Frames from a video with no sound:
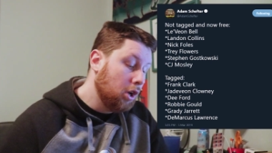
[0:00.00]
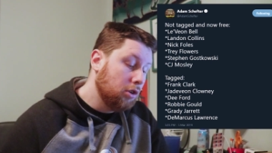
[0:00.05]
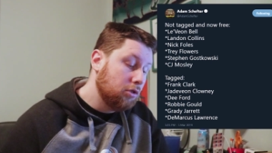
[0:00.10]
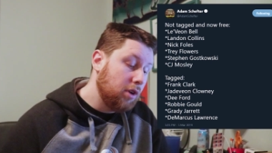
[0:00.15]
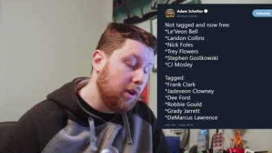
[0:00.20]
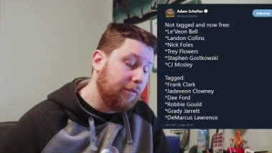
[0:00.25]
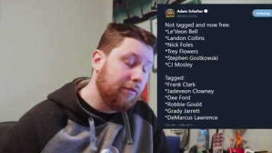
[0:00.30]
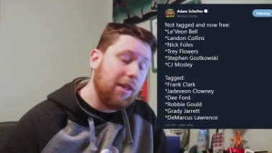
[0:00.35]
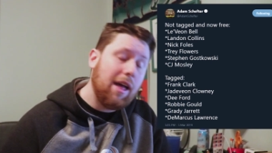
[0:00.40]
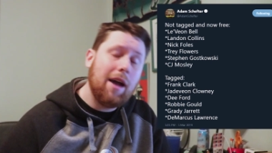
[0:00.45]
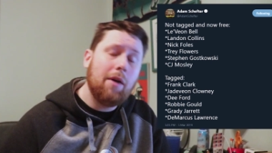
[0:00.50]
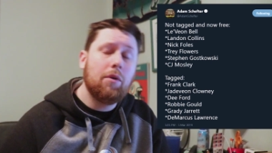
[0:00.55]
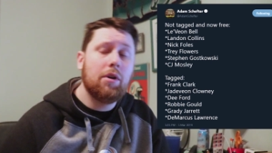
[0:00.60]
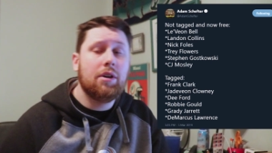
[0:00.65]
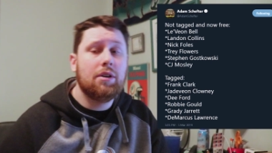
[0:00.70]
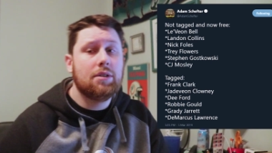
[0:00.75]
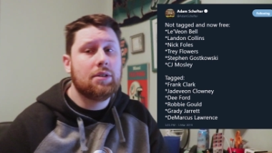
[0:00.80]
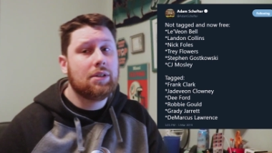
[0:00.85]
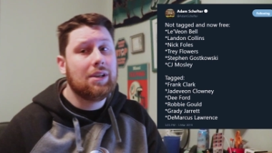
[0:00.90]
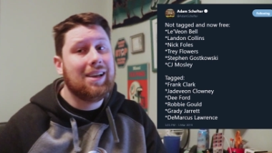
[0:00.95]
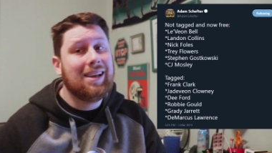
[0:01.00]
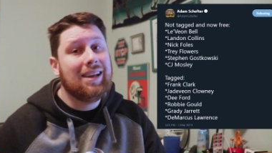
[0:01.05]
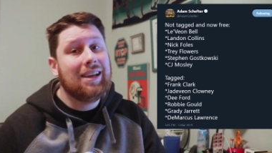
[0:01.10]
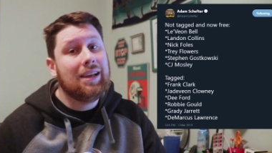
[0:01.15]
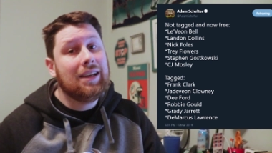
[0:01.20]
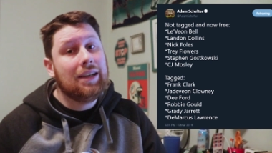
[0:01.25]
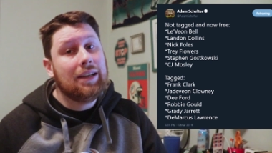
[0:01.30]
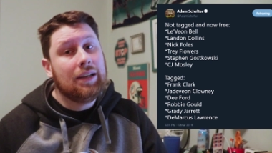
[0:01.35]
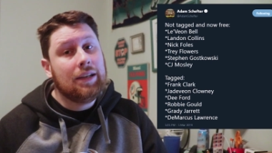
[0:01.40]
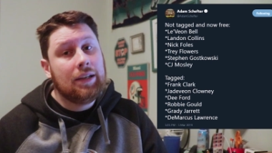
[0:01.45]
Trey Flowers,
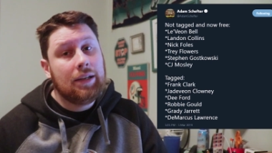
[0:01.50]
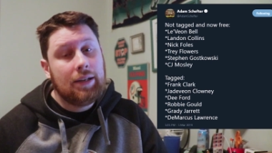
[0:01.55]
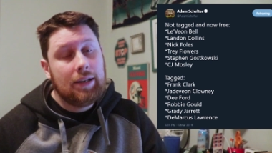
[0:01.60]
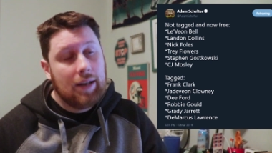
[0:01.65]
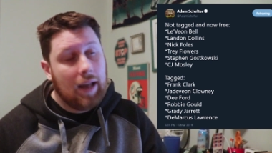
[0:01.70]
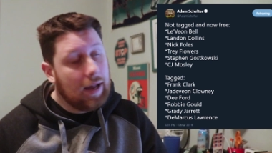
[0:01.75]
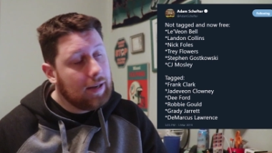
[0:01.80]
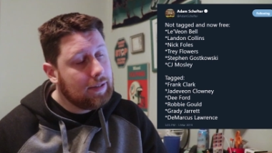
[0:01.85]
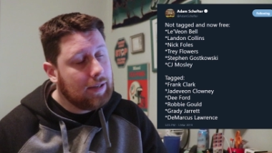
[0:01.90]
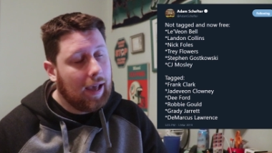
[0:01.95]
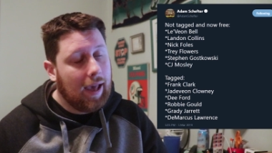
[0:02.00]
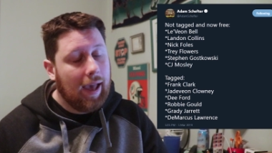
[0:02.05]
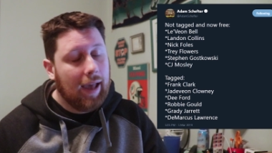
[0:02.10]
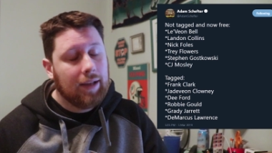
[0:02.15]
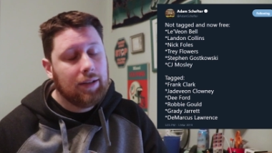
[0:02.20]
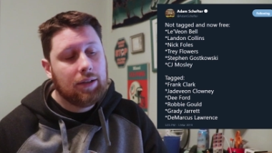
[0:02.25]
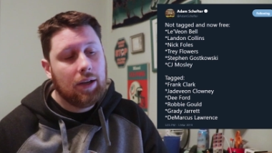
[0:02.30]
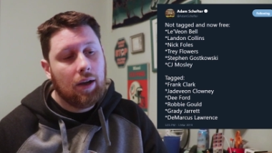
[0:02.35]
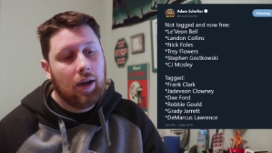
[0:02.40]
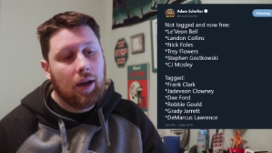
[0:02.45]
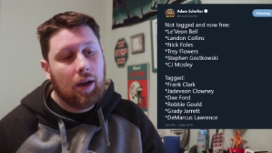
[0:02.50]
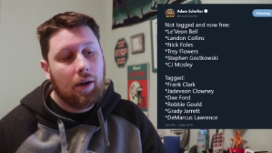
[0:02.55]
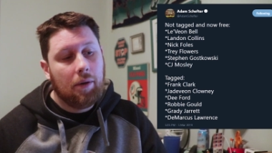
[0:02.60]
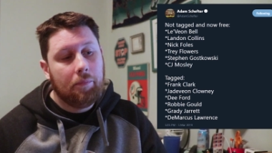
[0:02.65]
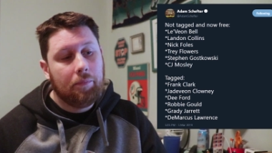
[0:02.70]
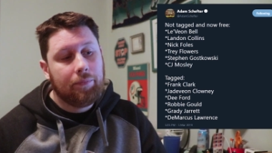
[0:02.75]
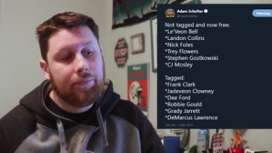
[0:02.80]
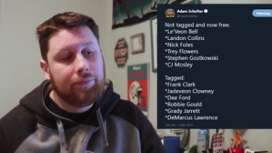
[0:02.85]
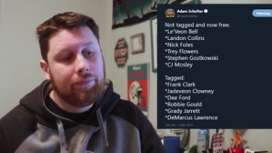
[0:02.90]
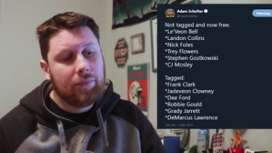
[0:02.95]
not tagged.
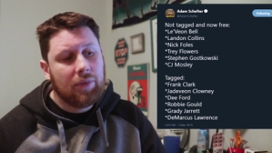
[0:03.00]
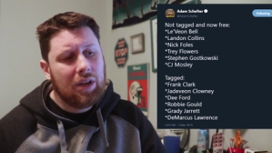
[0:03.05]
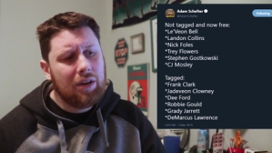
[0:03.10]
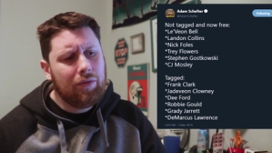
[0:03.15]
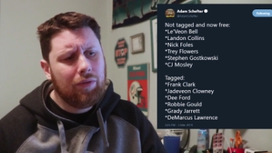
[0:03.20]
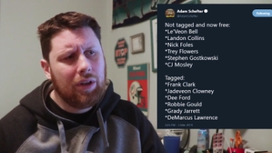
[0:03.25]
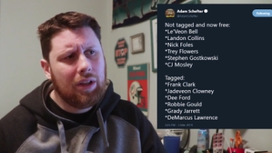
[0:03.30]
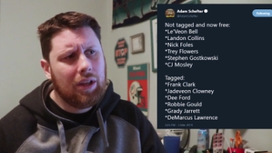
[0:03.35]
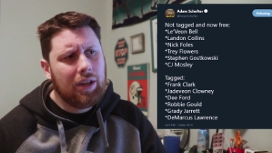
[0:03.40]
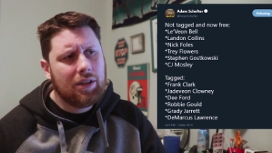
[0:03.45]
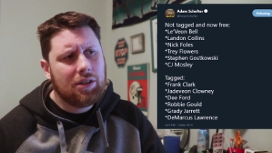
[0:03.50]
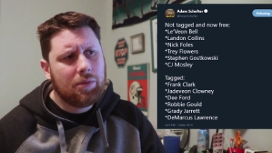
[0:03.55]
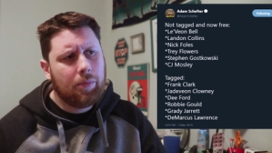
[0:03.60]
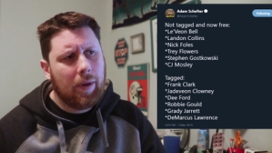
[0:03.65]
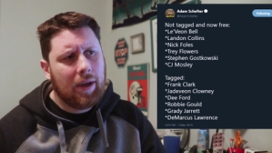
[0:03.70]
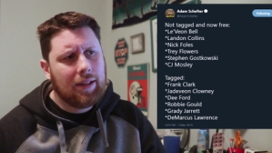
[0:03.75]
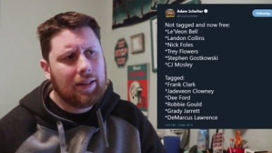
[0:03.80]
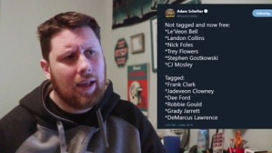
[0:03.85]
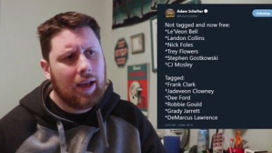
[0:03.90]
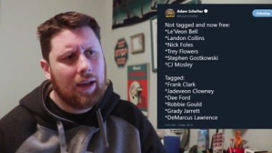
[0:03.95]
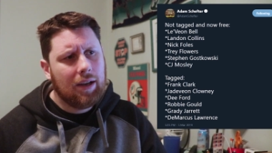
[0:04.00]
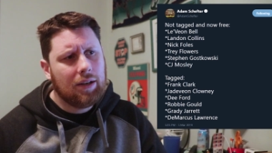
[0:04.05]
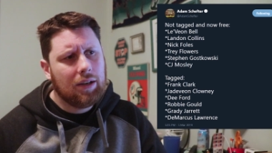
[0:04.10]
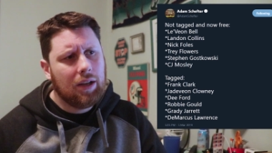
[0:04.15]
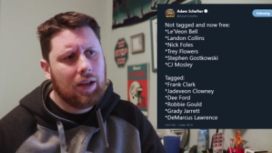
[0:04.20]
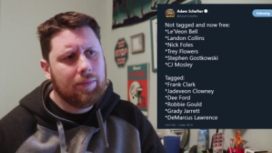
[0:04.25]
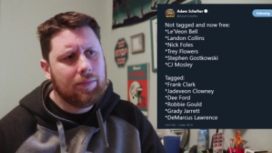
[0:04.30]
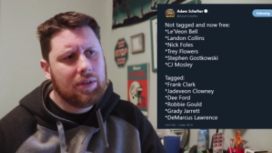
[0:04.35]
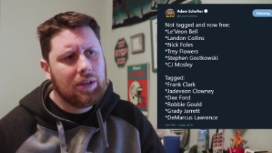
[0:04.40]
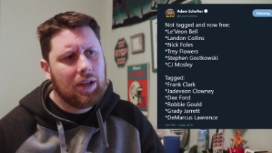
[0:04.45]
Um, didn't really expect that
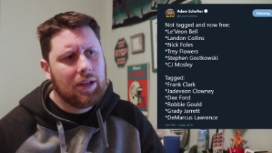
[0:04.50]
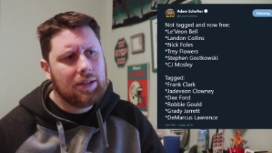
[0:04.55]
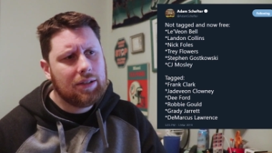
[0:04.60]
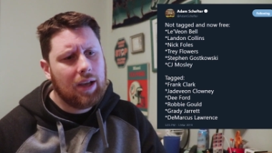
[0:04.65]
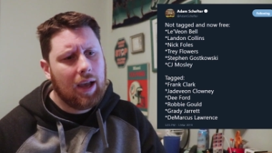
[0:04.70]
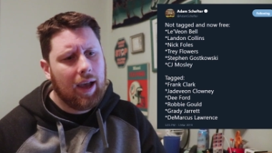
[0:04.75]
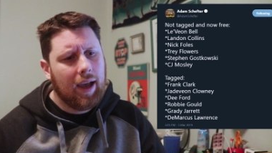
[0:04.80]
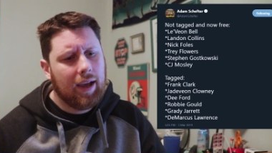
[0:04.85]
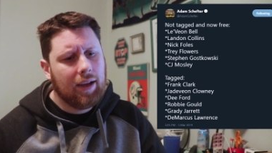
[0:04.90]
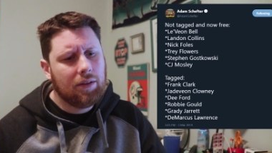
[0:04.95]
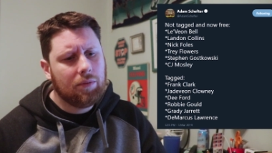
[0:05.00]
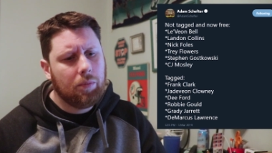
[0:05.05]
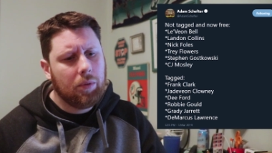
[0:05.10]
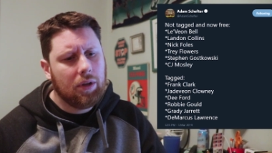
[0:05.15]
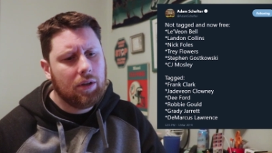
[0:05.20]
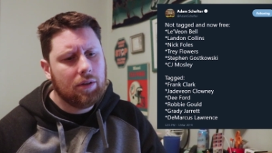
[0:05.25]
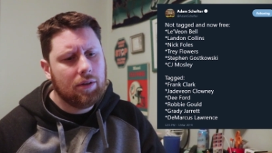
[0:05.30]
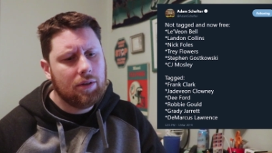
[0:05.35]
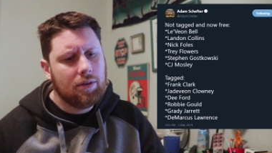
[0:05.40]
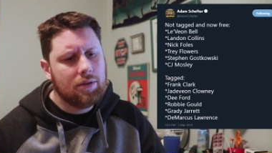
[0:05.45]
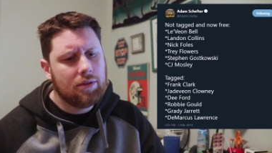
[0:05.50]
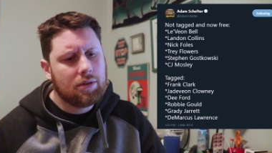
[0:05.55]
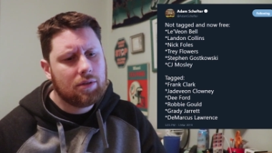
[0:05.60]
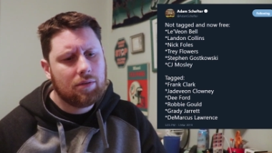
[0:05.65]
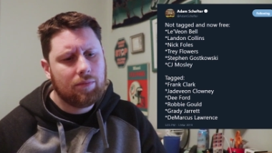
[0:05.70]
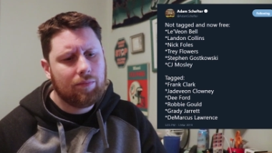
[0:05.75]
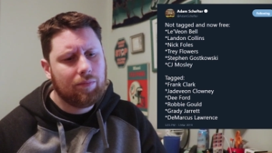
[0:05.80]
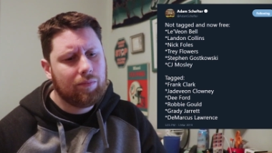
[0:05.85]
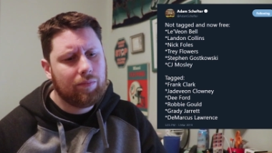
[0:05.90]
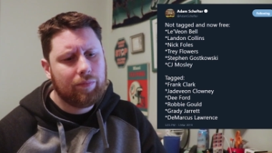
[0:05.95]
him to get tagged
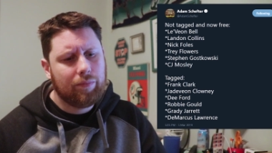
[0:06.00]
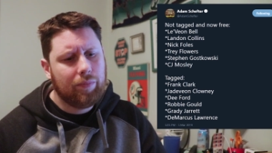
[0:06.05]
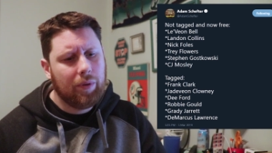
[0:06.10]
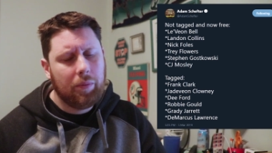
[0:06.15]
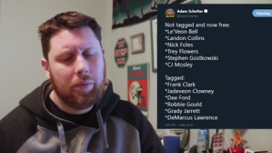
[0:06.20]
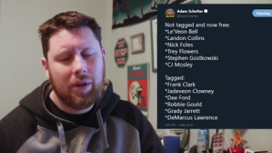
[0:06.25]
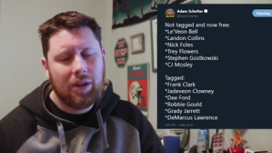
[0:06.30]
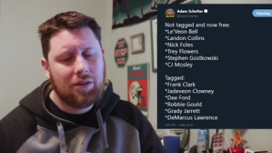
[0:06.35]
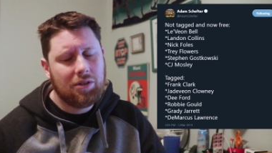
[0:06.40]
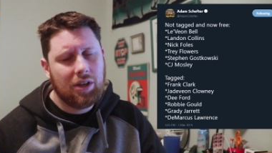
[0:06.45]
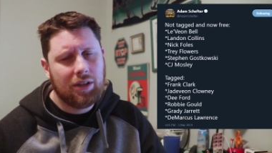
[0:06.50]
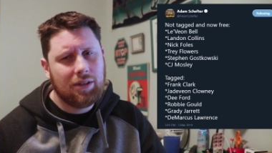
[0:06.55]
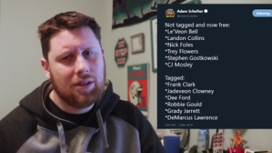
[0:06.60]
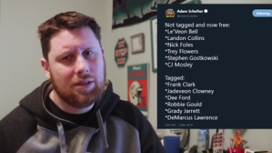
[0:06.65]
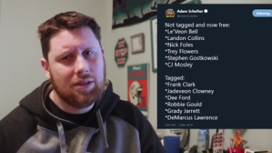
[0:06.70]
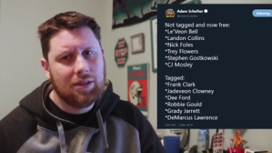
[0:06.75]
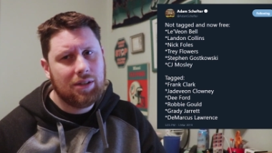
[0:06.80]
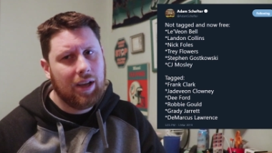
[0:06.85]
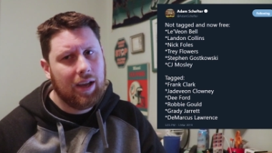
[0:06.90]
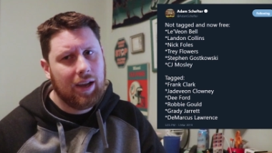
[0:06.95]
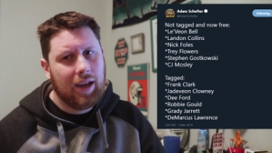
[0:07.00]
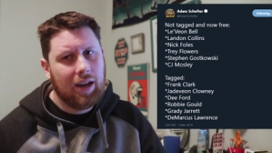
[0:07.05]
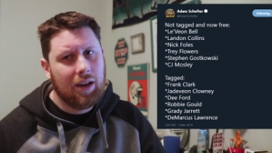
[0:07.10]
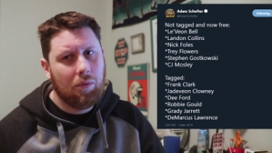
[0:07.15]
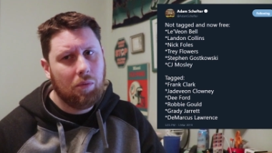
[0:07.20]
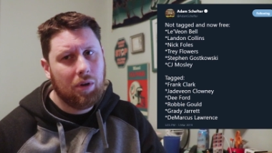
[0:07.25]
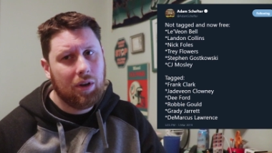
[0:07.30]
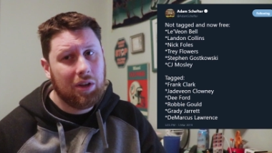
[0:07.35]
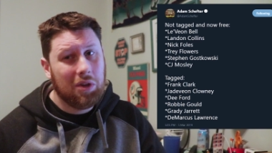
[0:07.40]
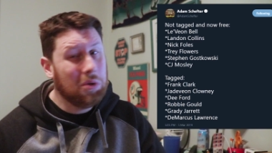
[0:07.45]
because Bill Belichick doesn't tag
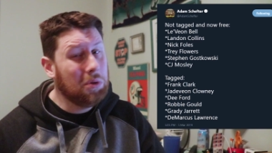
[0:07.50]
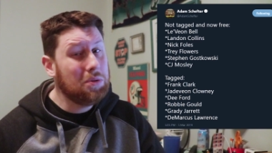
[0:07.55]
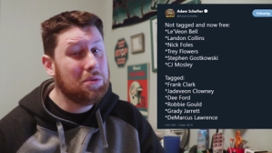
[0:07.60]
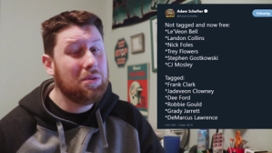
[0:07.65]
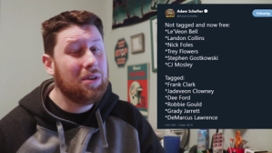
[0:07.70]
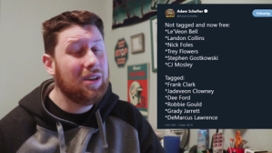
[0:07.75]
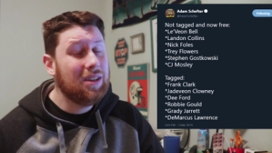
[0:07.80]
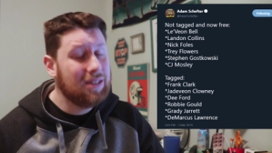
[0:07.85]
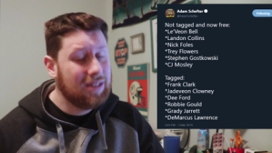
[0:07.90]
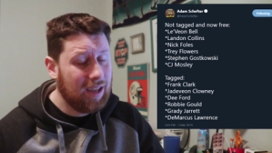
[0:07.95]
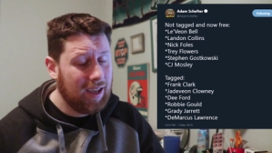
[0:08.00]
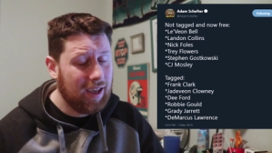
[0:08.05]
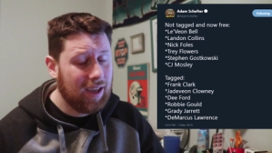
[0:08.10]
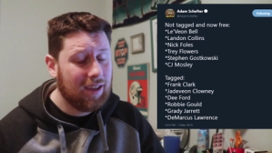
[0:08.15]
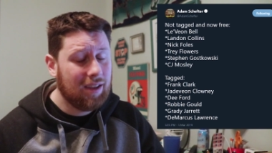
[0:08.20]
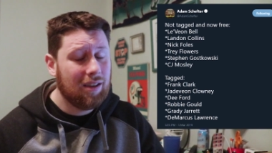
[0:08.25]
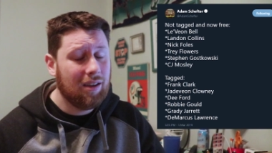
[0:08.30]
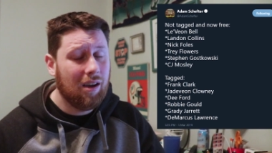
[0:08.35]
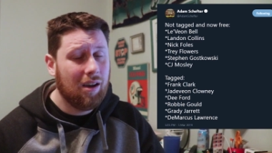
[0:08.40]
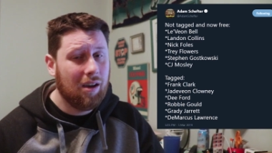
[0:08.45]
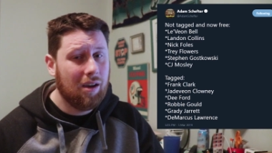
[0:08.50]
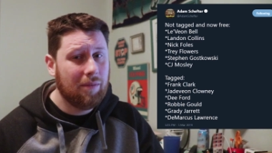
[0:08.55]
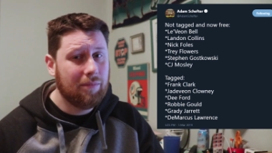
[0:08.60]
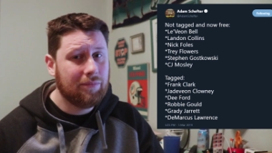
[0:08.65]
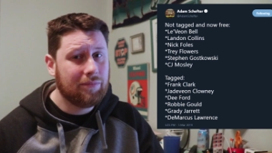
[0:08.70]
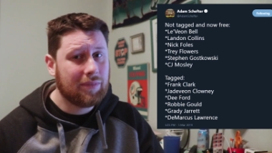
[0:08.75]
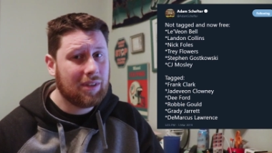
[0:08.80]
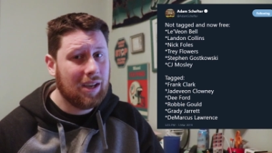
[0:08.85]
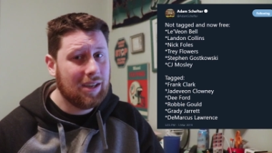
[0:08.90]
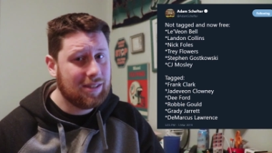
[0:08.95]
anyone. He also didn't tag
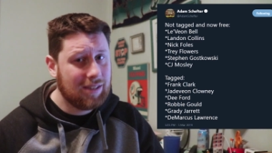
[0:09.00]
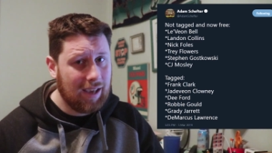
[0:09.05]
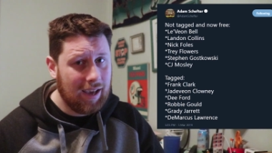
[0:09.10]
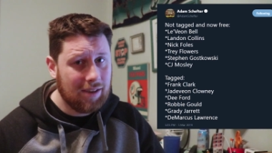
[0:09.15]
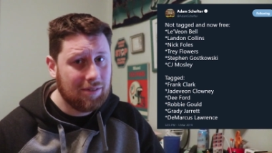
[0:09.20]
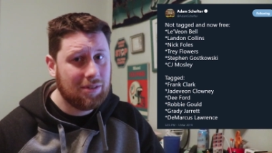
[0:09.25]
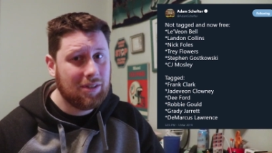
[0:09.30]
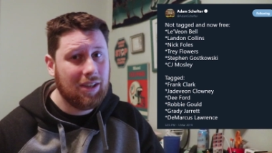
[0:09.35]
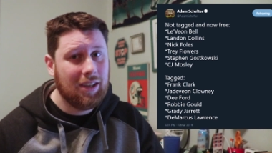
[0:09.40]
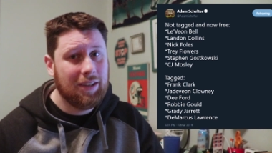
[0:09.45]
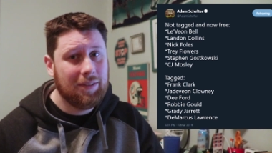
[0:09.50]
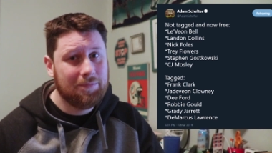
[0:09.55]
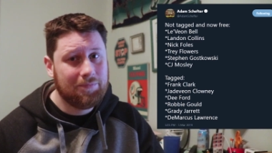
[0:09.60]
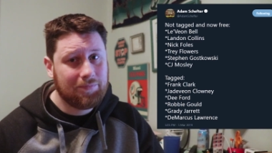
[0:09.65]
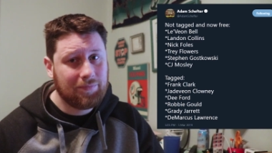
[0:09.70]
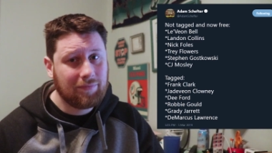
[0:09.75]
um, Gostkowski.